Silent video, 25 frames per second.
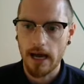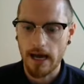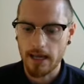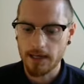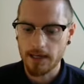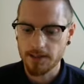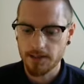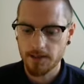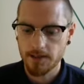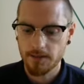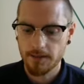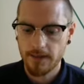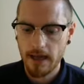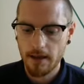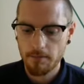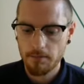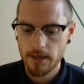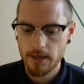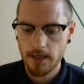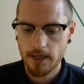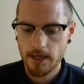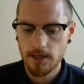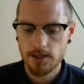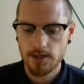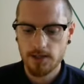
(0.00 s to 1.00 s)
And
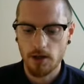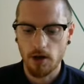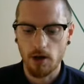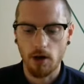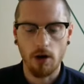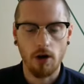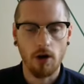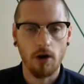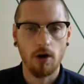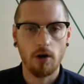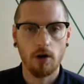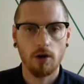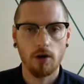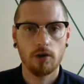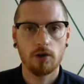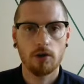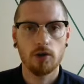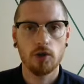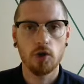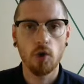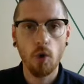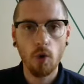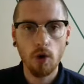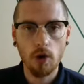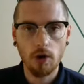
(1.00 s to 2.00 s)
that means, are
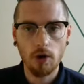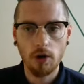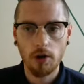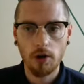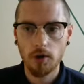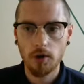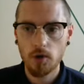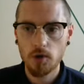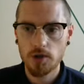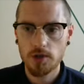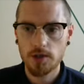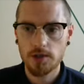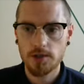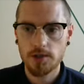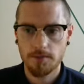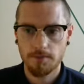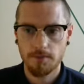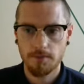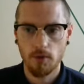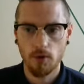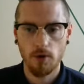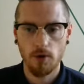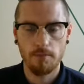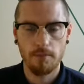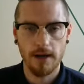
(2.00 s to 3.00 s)
your conclusions
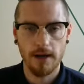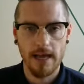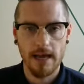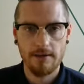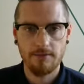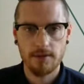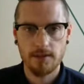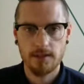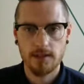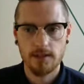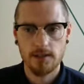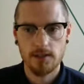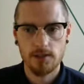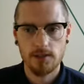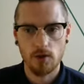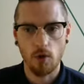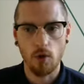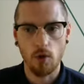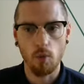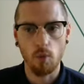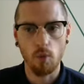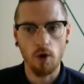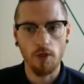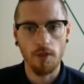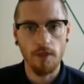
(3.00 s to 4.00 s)
supported by evidence,
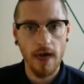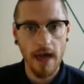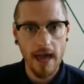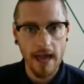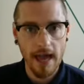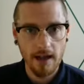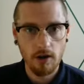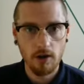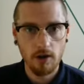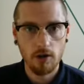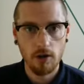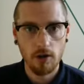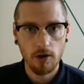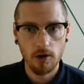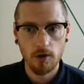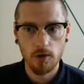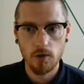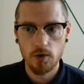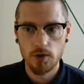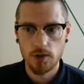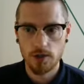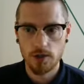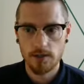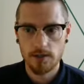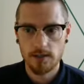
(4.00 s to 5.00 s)
or were their
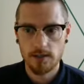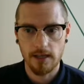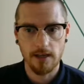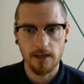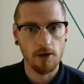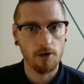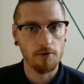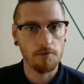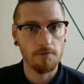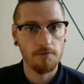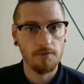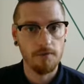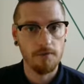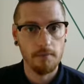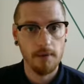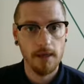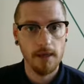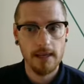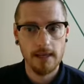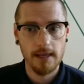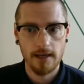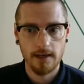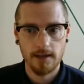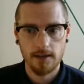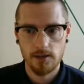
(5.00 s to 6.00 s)
conclusions in
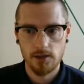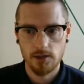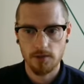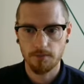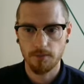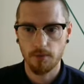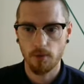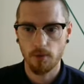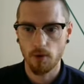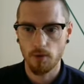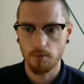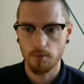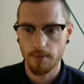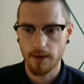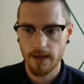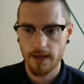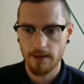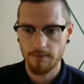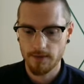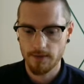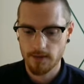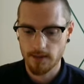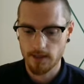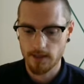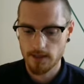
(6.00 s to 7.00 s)
unfamiliar supported
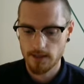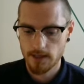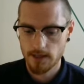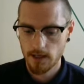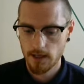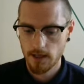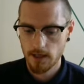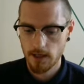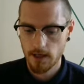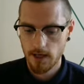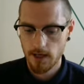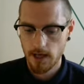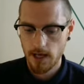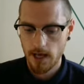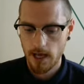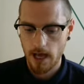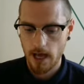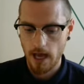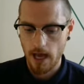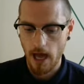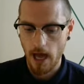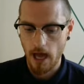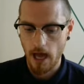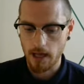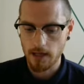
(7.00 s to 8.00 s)
by evidence?
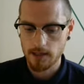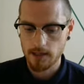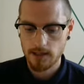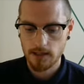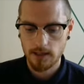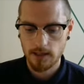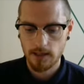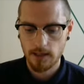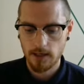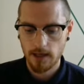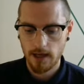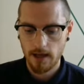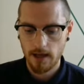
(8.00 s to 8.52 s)
And